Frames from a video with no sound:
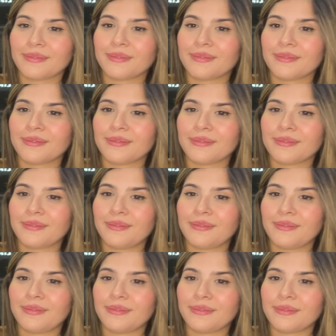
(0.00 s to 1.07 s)

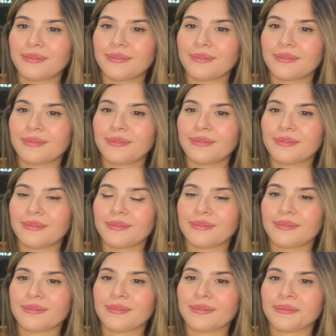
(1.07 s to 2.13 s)

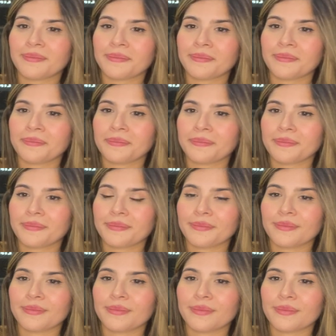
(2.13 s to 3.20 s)

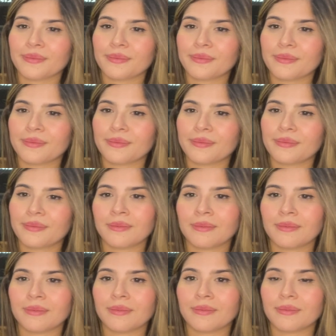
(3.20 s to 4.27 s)

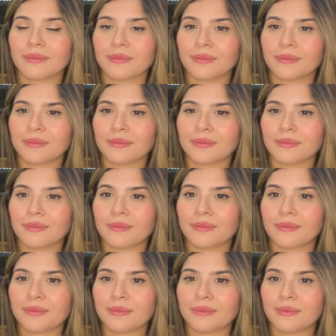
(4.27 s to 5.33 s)

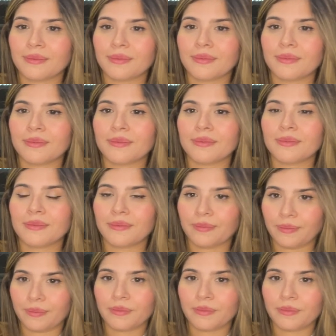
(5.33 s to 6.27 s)
(not speaking)